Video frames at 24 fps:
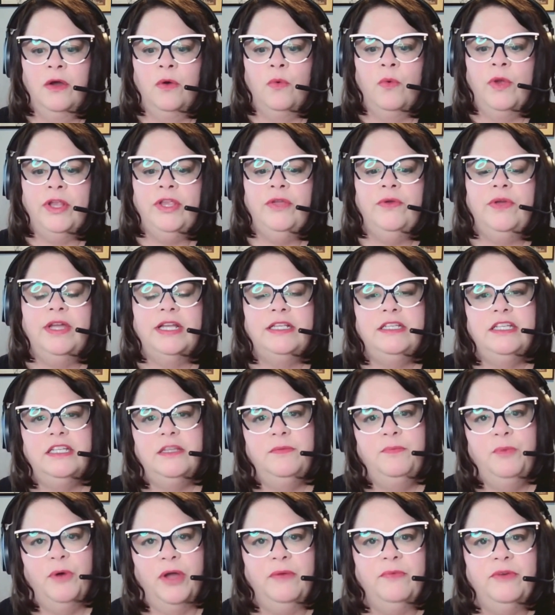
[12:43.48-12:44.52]
when you get to the
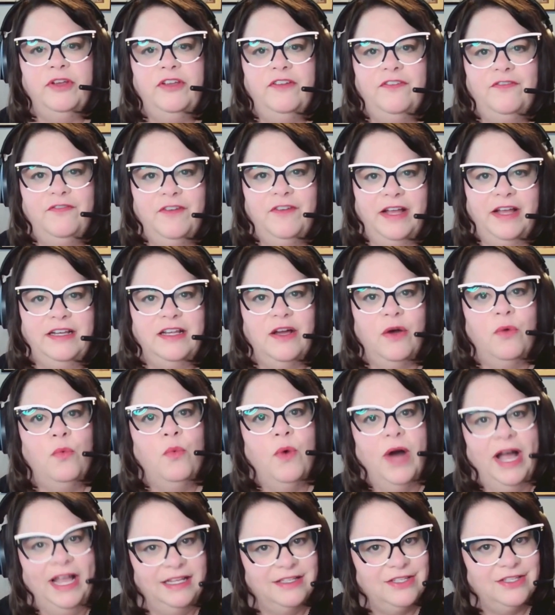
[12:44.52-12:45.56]
point where you find out
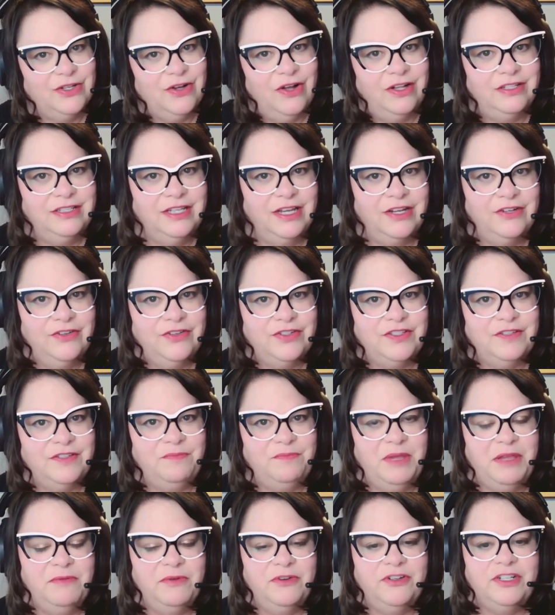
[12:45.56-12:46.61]
why it's called Hundreds of
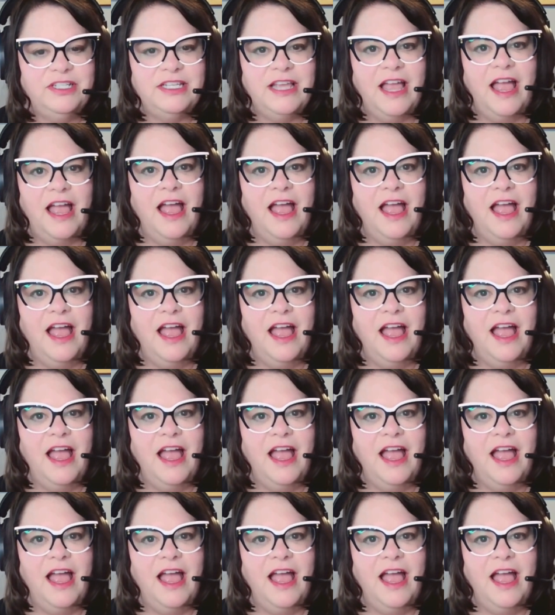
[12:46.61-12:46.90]
Beavers,